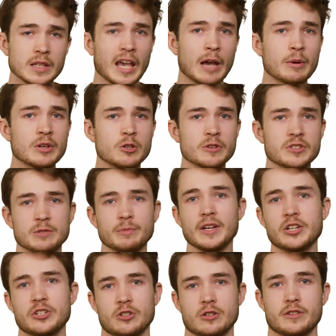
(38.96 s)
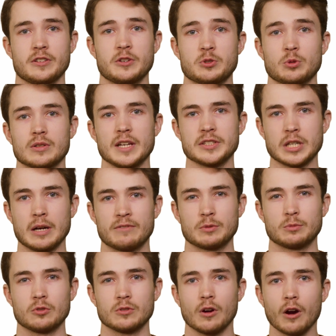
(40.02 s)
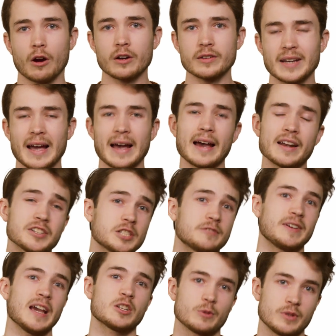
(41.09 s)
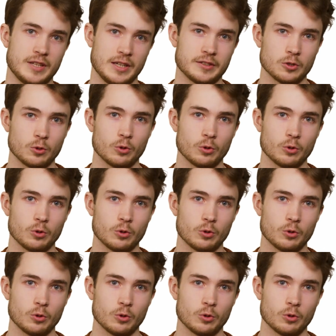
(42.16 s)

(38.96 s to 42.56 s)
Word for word: And we do this to make sure that those who are less comfortable aren't at a disadvantage when they take the